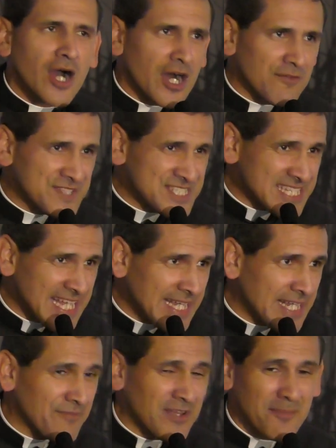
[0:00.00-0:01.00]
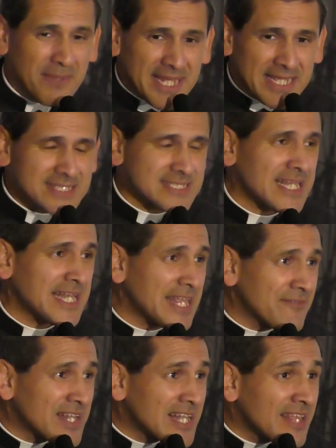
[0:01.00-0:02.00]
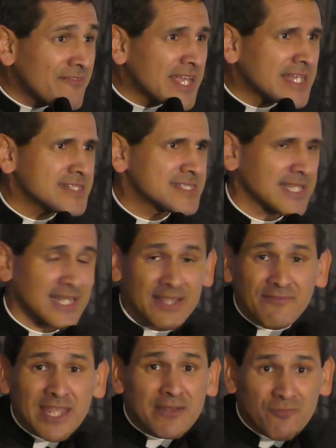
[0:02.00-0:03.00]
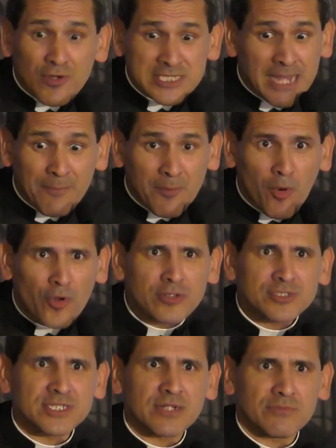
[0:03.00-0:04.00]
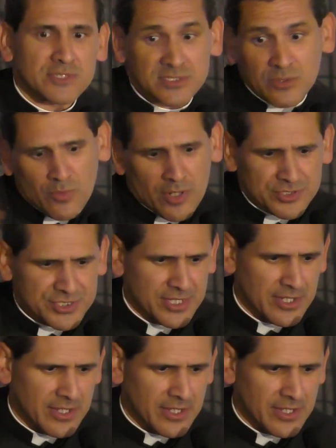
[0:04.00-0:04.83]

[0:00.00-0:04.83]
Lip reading: of sin, of committing sin and even living in sin, living in, for example, mortal sin, which is the worst.